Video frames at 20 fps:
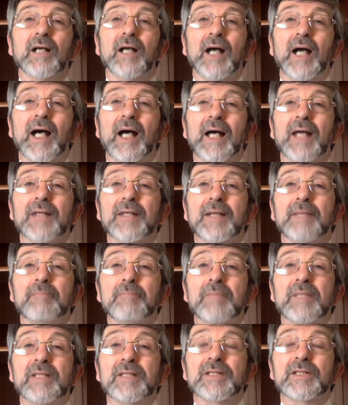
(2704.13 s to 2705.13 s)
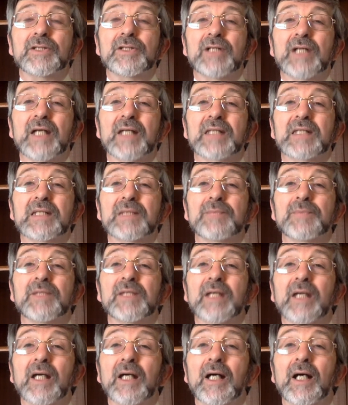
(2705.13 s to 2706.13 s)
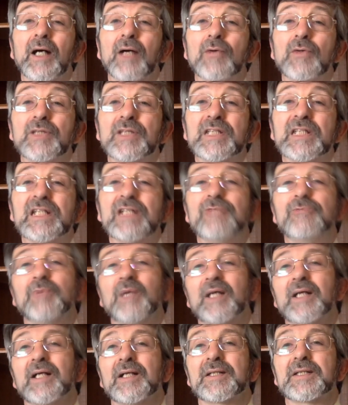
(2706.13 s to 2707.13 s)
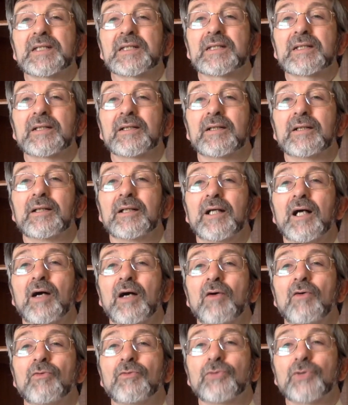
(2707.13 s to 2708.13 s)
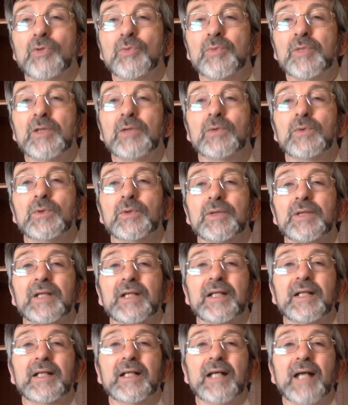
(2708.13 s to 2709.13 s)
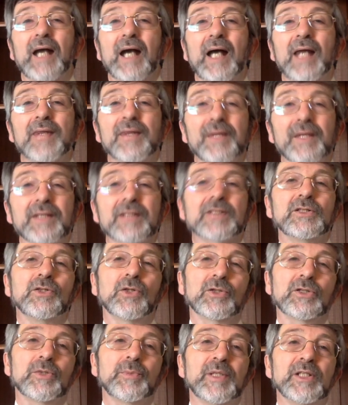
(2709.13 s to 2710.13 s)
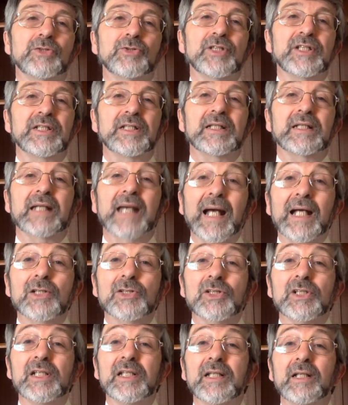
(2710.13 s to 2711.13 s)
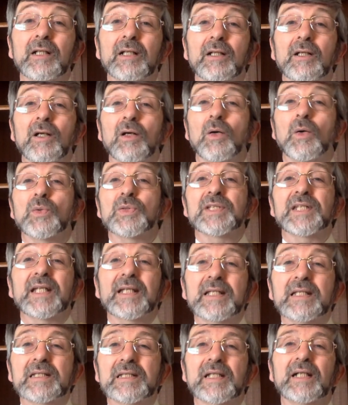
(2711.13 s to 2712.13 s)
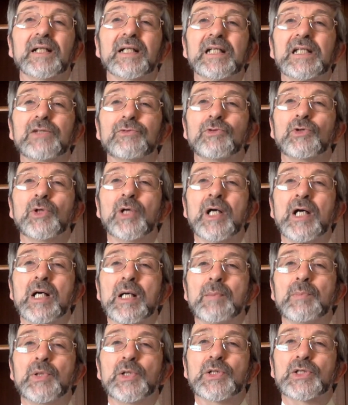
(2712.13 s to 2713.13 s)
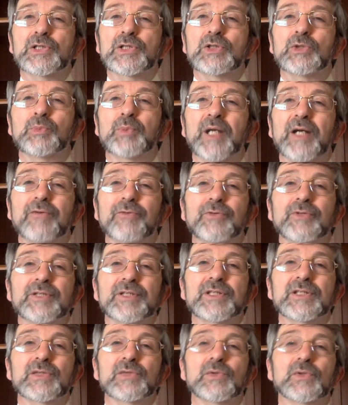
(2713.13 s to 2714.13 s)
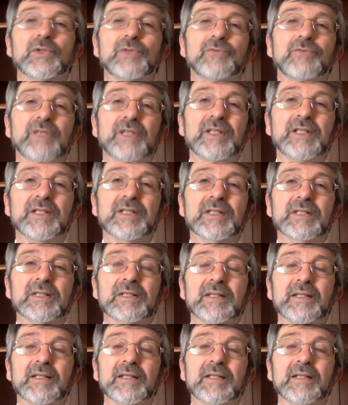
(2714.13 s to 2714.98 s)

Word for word: uh, that ministry as something received by us from the Lord and thus not to be treated casually or set aside for personal preference or convenience,